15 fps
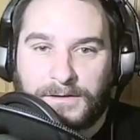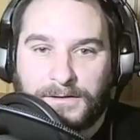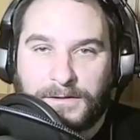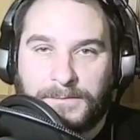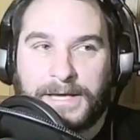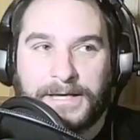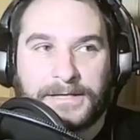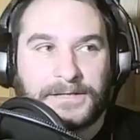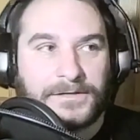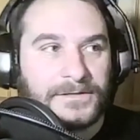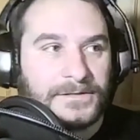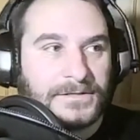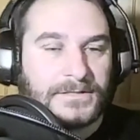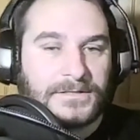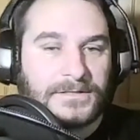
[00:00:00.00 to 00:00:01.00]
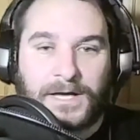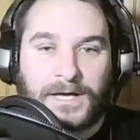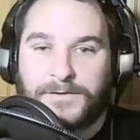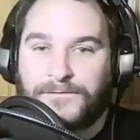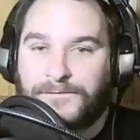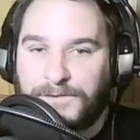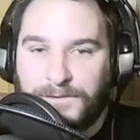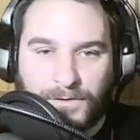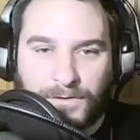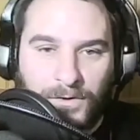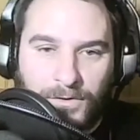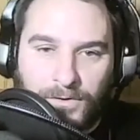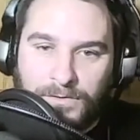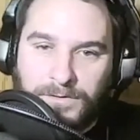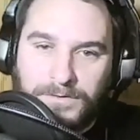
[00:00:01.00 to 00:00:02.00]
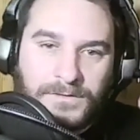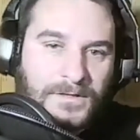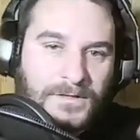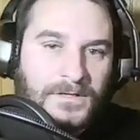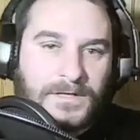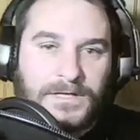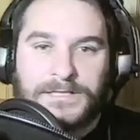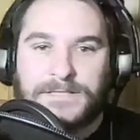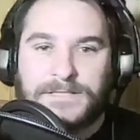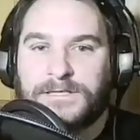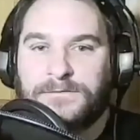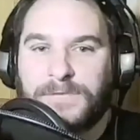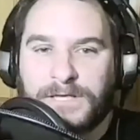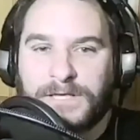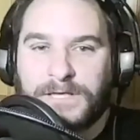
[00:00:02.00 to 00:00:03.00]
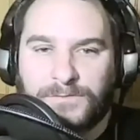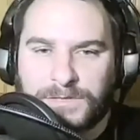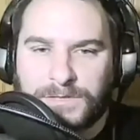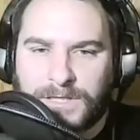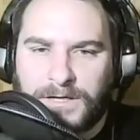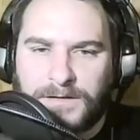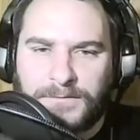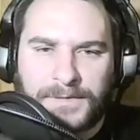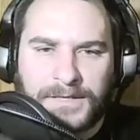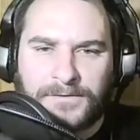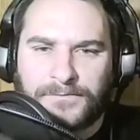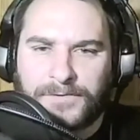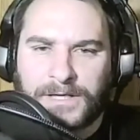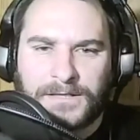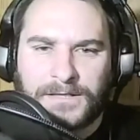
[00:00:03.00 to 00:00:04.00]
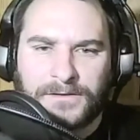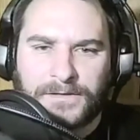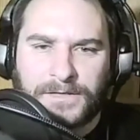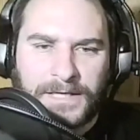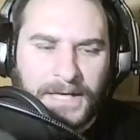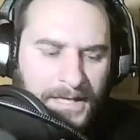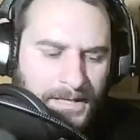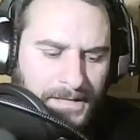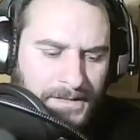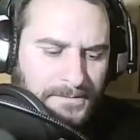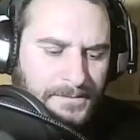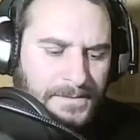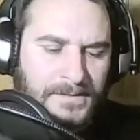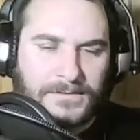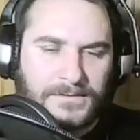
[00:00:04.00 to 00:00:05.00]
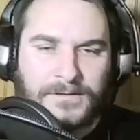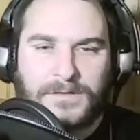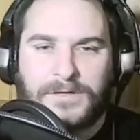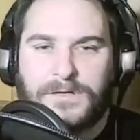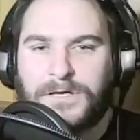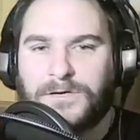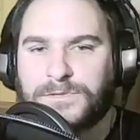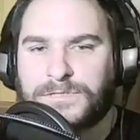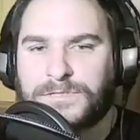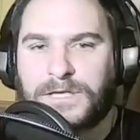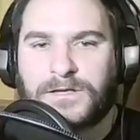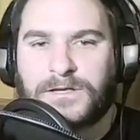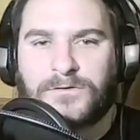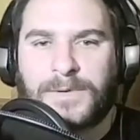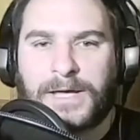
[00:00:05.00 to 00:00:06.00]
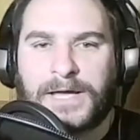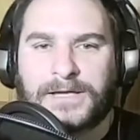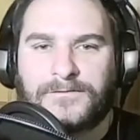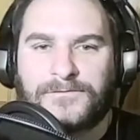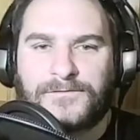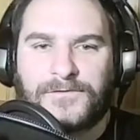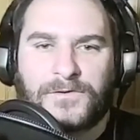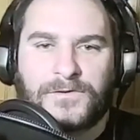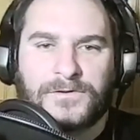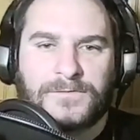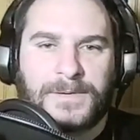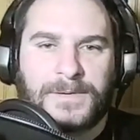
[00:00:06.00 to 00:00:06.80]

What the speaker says: The Packers got a field goal. It seemed like it was going to be a regular game, and it was going to go back and forth,